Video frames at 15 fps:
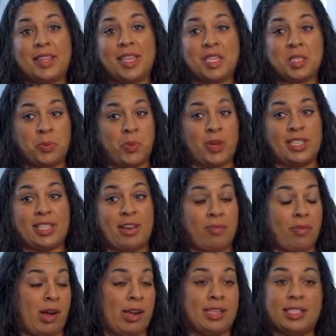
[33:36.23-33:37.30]
These boys
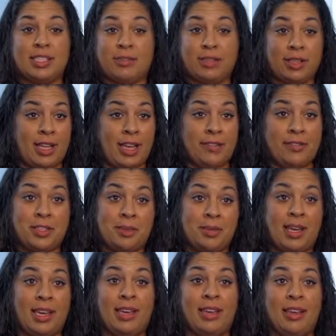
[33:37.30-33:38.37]
have brought a different life to
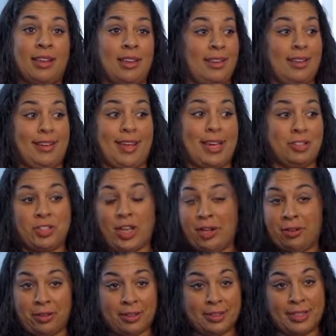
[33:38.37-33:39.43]
me in
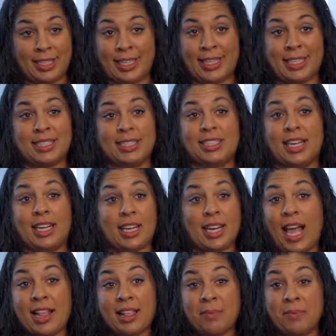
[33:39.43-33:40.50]
general. Like, it
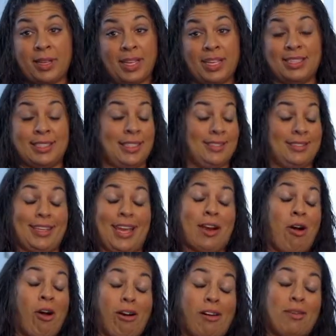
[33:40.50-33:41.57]
hasn't been easy
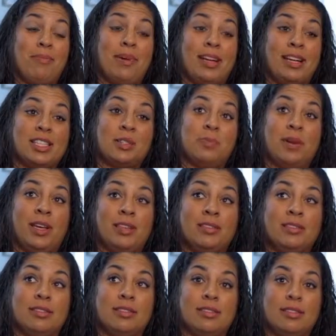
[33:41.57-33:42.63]
at all, but it's
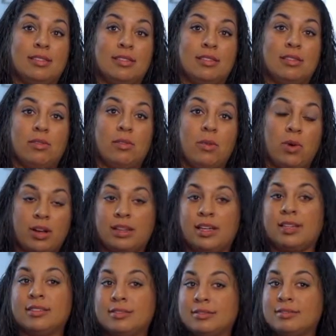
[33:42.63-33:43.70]
been worth
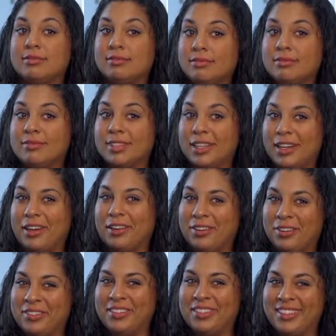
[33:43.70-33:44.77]
it. You
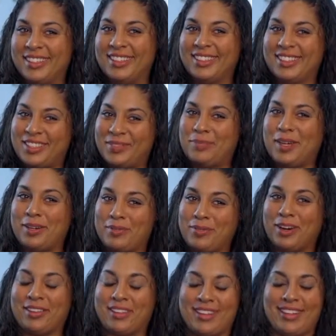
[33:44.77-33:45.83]
know, it's been
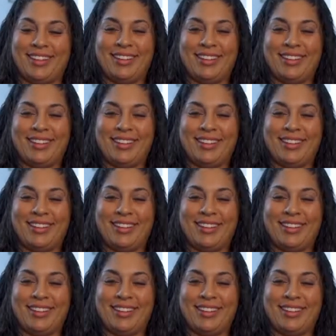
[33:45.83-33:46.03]
worth it.